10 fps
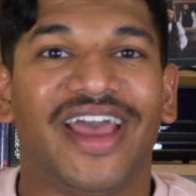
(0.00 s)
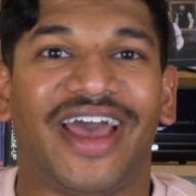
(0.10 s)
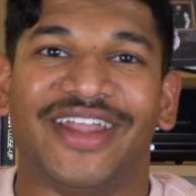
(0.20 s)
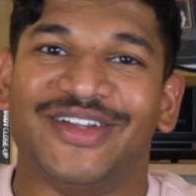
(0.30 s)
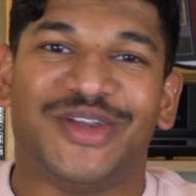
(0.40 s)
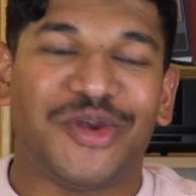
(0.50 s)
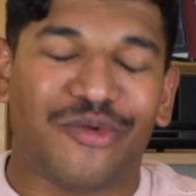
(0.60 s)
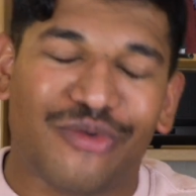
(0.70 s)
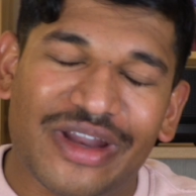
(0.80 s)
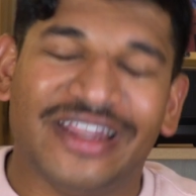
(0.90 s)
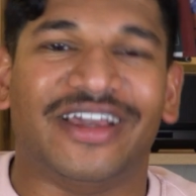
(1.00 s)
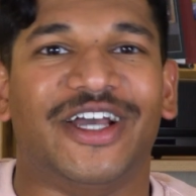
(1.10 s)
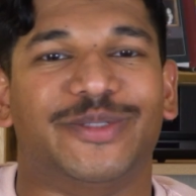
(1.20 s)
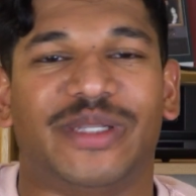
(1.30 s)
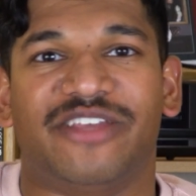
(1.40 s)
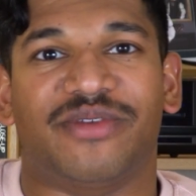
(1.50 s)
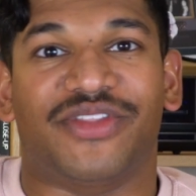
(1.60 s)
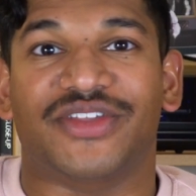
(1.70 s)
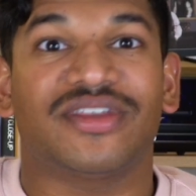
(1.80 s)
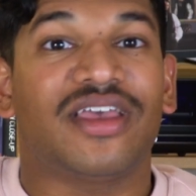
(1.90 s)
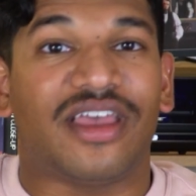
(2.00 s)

and really, guys, believe me on this,